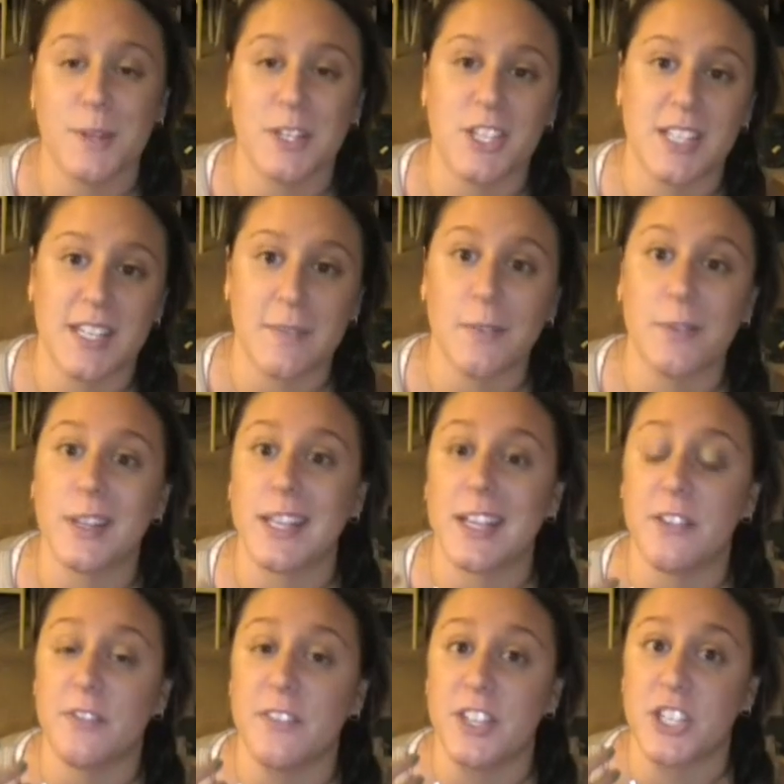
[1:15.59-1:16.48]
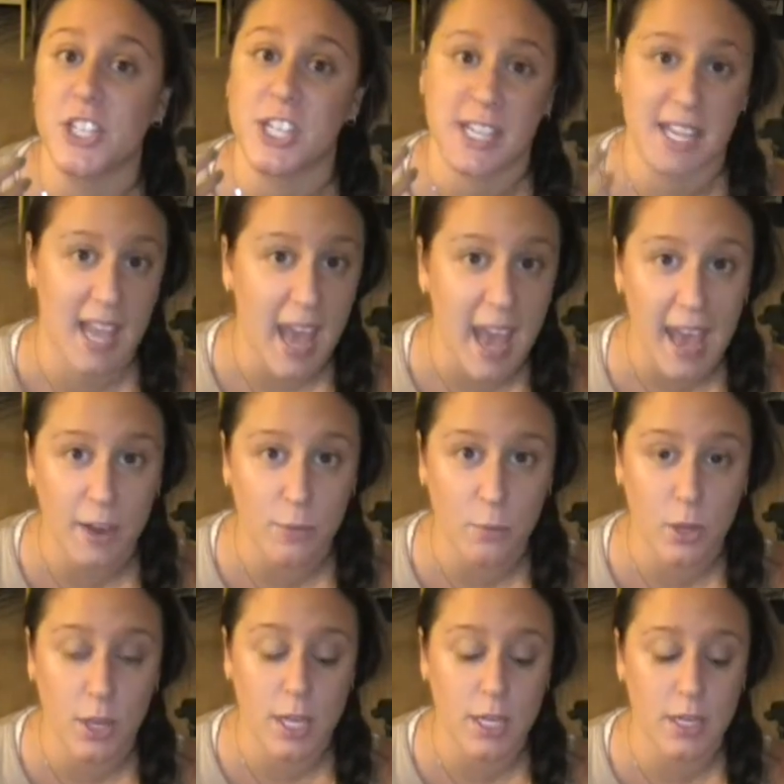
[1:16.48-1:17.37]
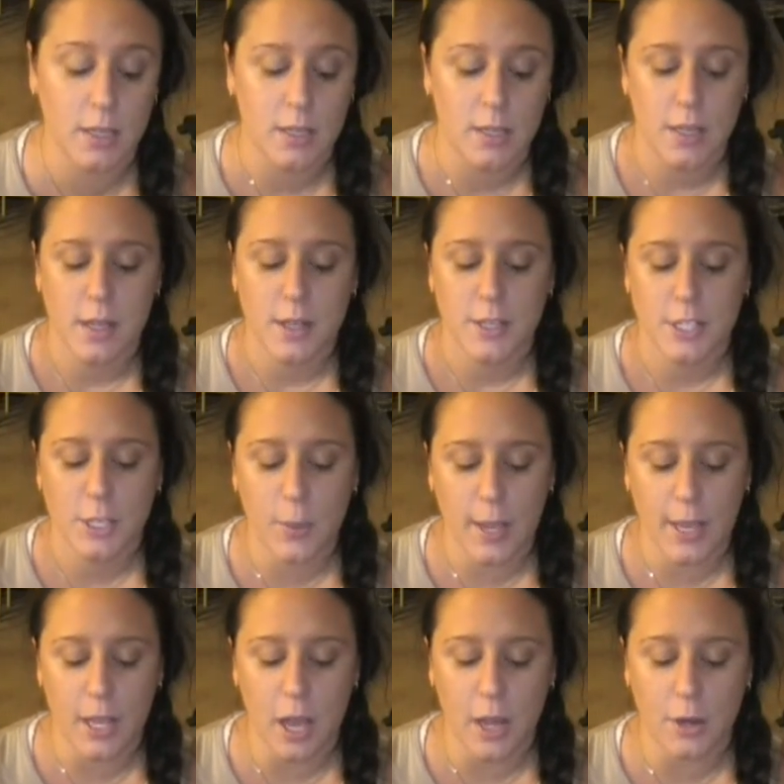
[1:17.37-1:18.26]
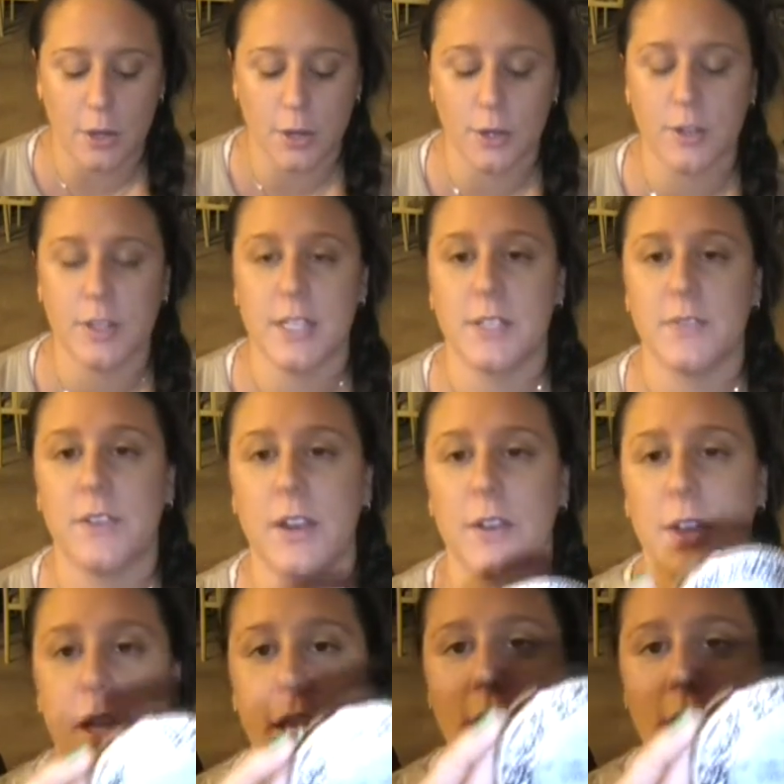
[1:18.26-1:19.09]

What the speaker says: but she's never really officially had one. So I got her this very